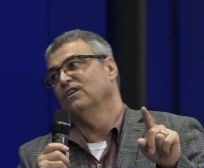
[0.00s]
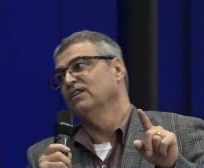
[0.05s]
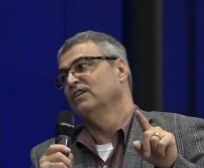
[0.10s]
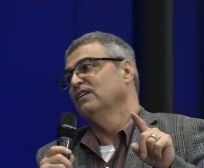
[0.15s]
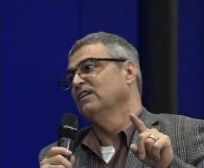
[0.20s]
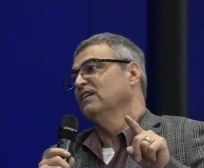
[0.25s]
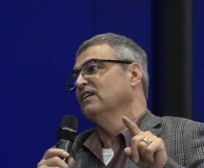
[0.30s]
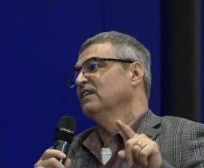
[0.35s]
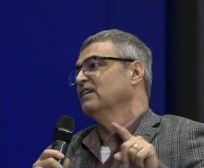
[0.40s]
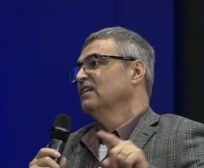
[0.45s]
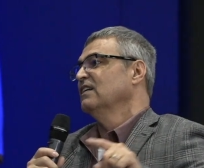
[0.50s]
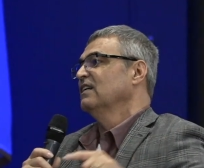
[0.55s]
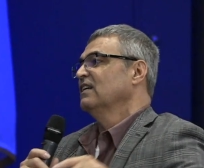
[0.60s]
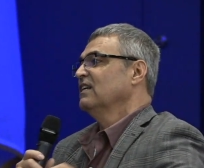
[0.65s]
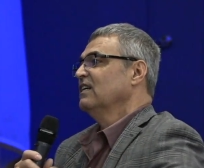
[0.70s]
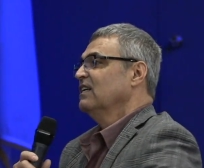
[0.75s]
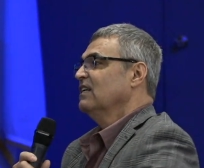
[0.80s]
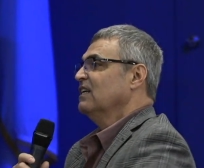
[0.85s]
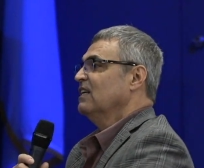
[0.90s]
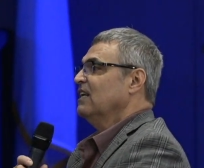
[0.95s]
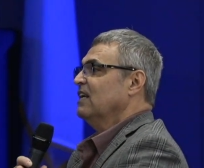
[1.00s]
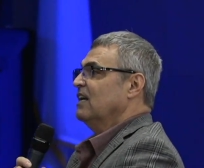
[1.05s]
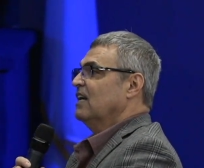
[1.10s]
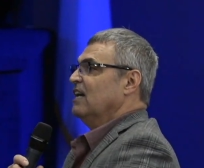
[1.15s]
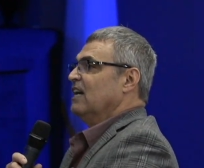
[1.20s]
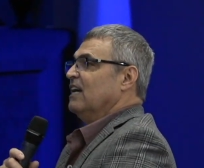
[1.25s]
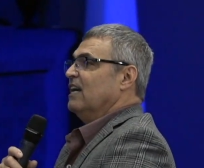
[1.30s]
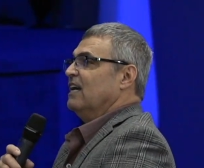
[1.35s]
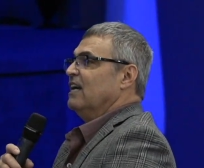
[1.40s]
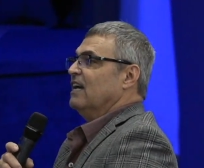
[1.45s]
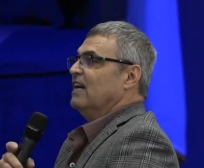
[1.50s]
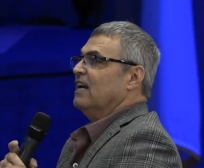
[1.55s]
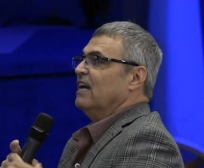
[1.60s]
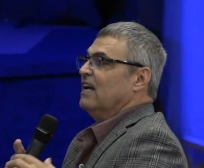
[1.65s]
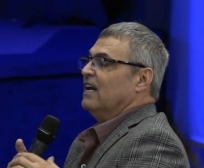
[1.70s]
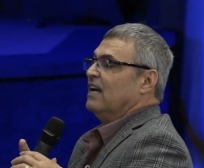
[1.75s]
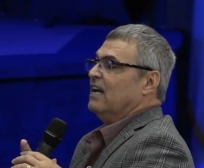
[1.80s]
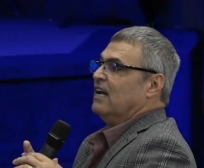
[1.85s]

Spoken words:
Nothing is said.